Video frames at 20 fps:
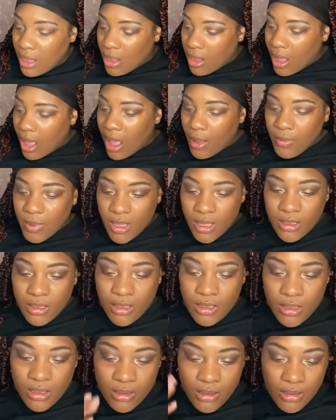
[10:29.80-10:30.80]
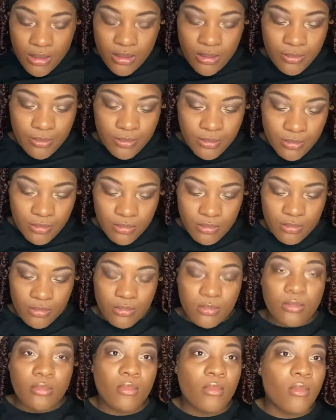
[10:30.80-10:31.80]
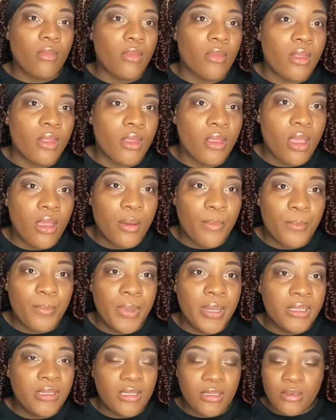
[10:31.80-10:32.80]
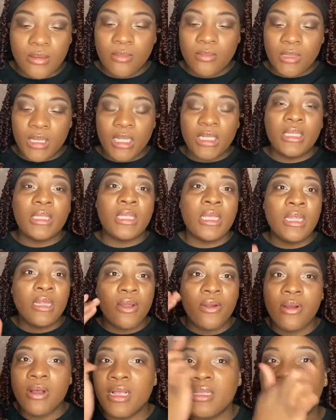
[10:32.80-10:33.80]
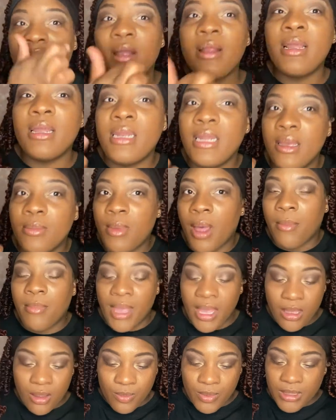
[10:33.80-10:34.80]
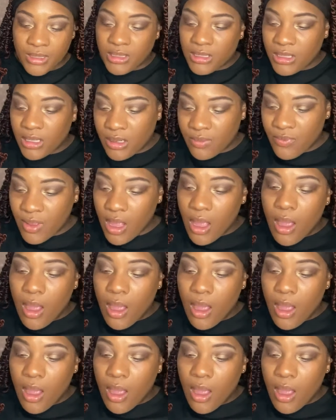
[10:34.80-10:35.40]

I'm gonna put some concealer on, because I already did my makeup and stuff,